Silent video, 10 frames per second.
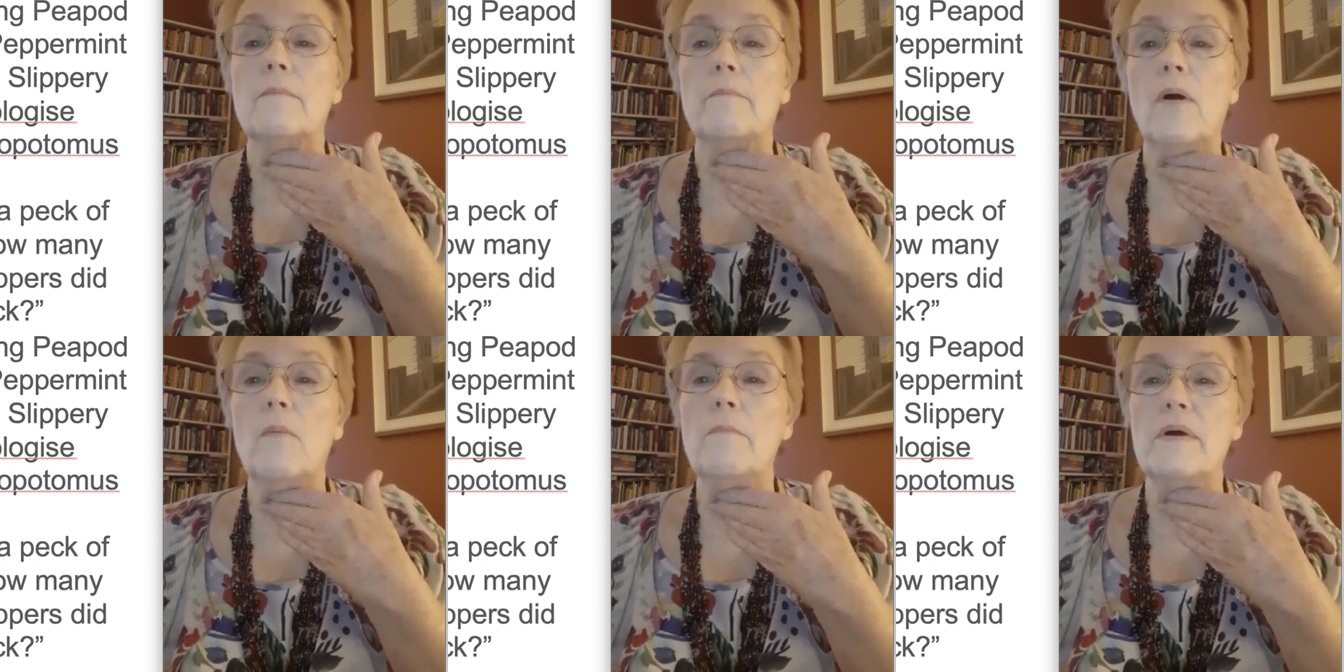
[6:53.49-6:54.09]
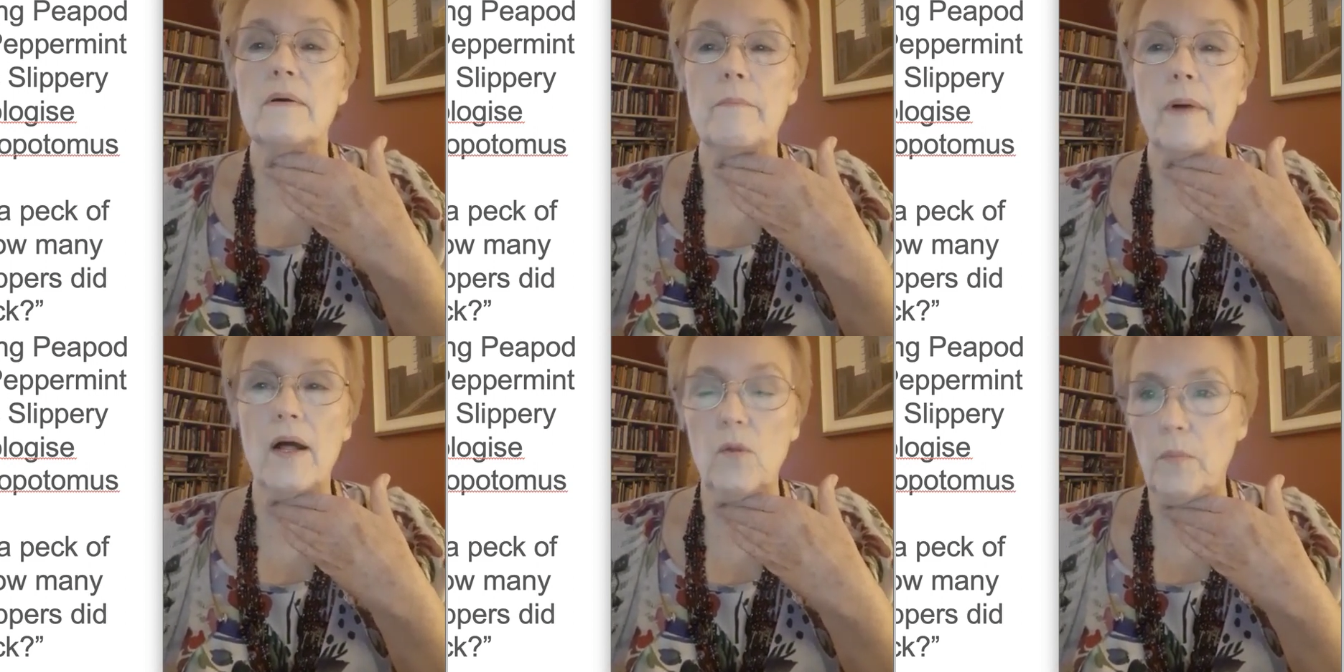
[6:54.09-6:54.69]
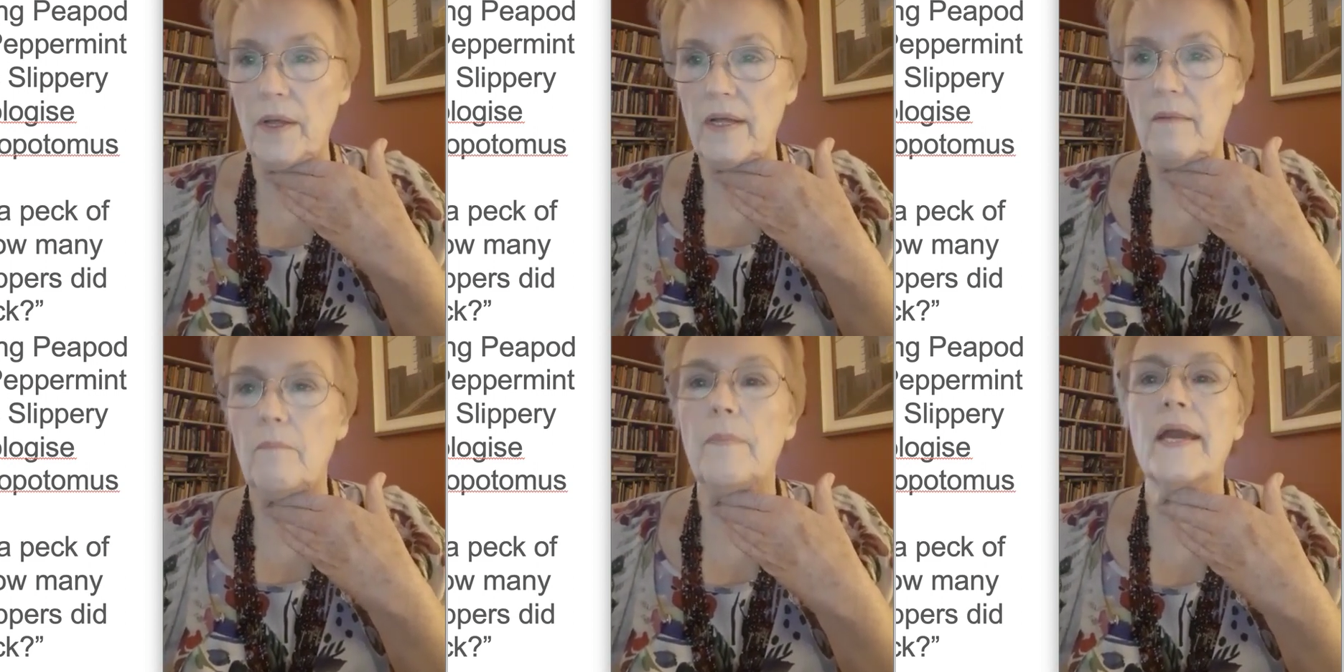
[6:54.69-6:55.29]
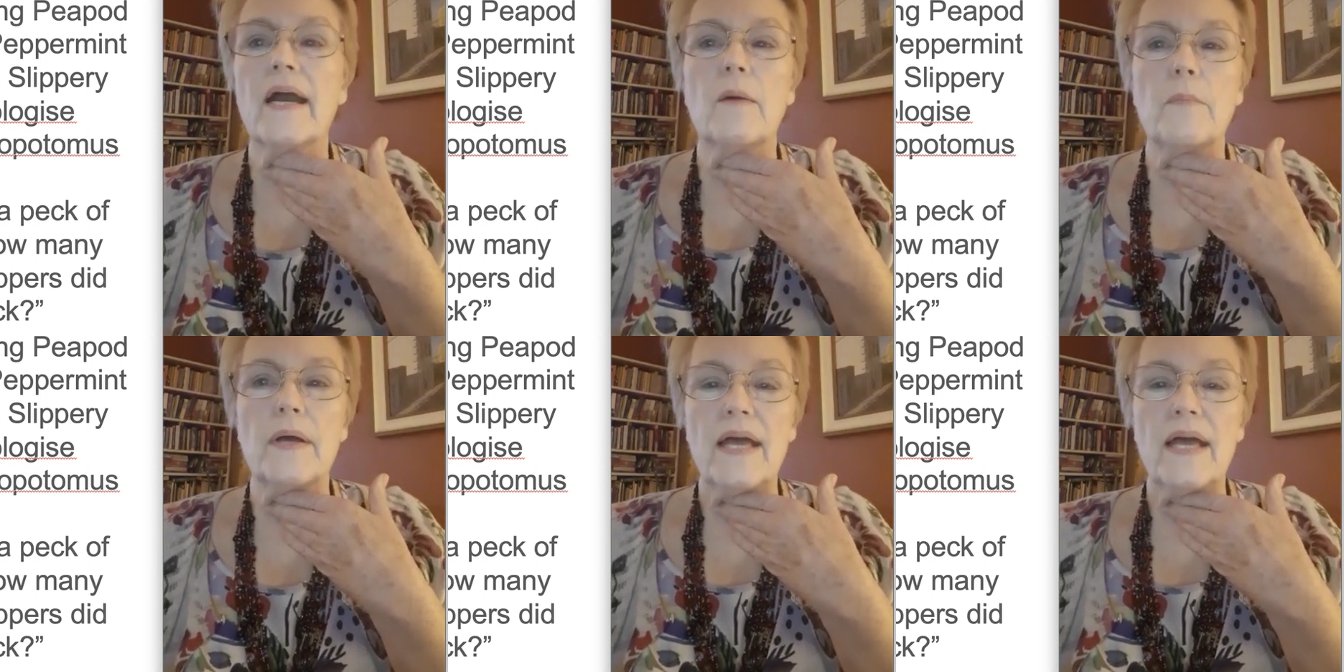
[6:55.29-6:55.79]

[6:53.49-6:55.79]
pomp, pulp, pickup,